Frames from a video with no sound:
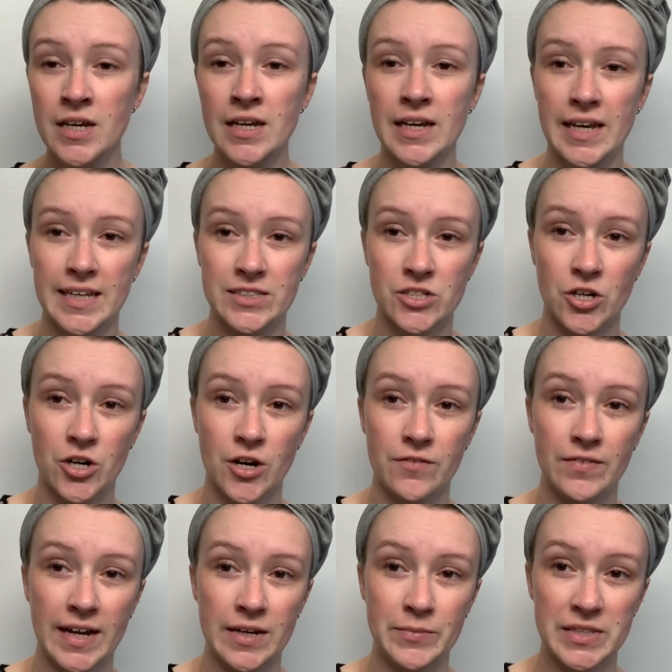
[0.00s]
It's our
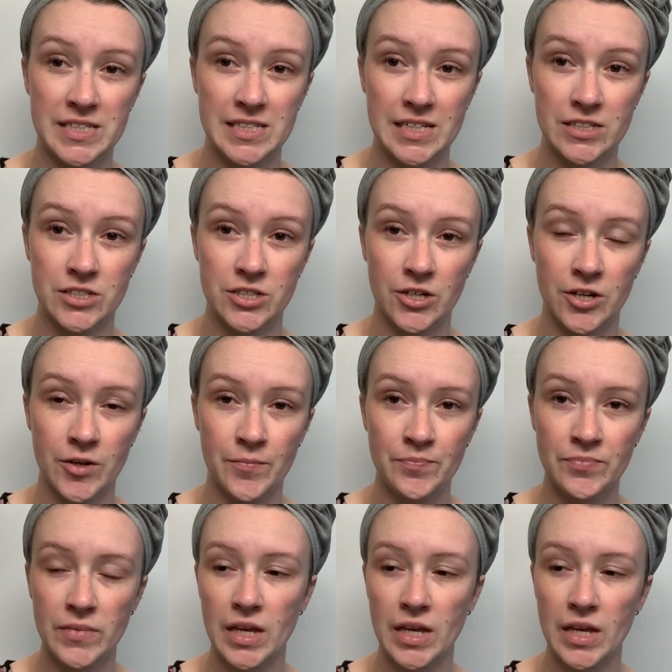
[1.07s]
vitamin C serum,